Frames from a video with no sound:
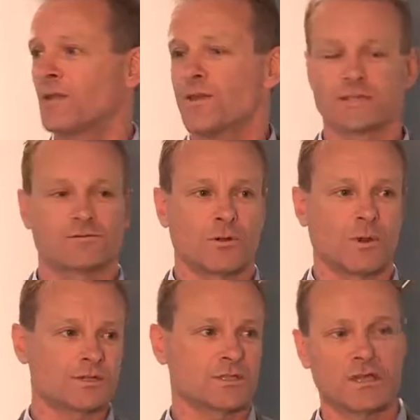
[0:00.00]
Thanks very
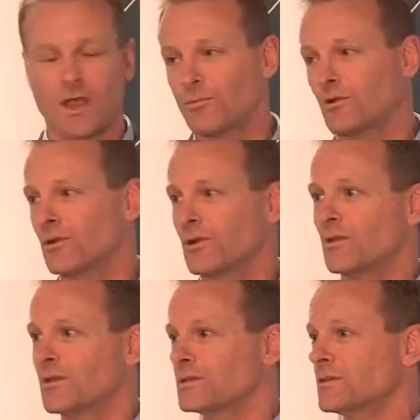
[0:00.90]
much to Cameron
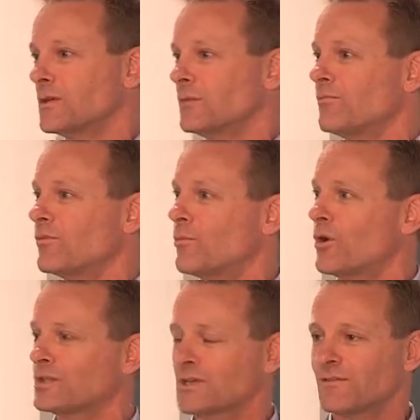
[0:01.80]
and the team from
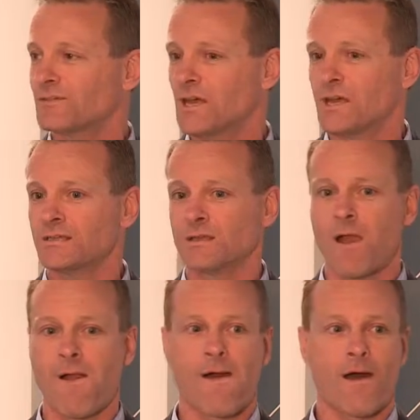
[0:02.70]
WorkSafe TAS.
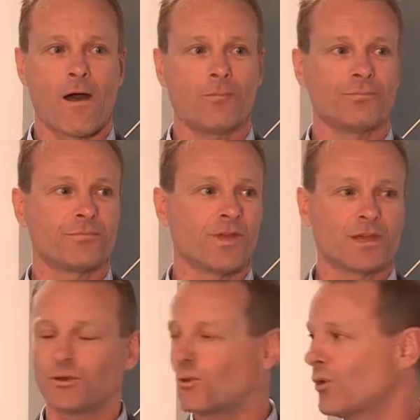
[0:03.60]
Um,
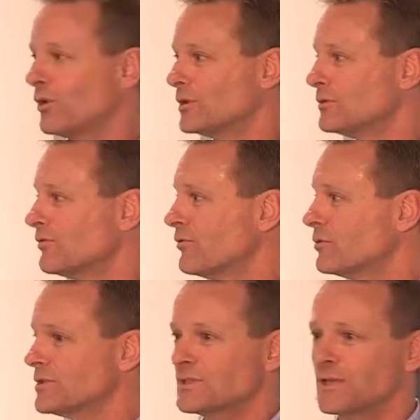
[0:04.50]
thank you all and look
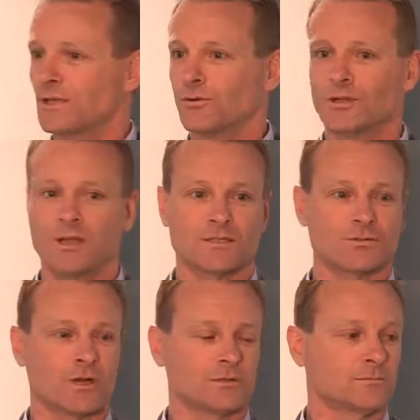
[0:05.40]
forward to seeing you at the next
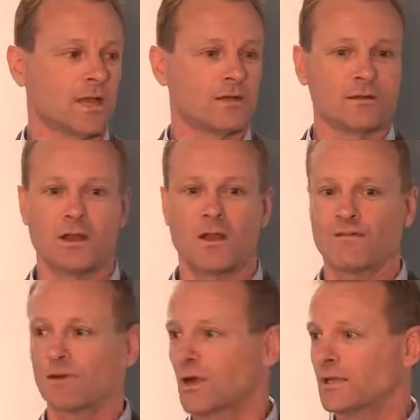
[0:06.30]
one. And, and have
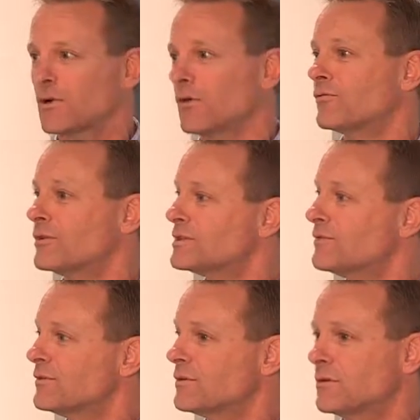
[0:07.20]
a great conference
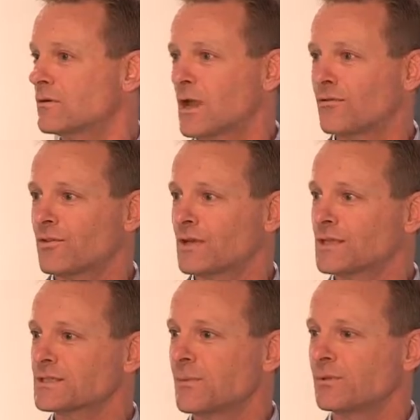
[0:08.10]
if you're around for the
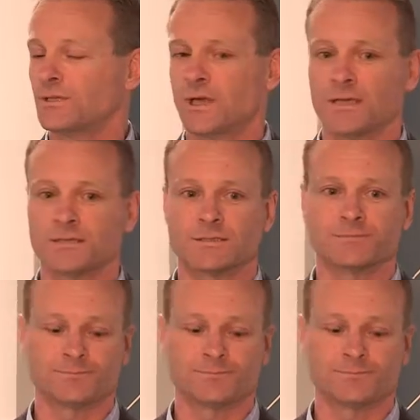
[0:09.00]
next couple of days.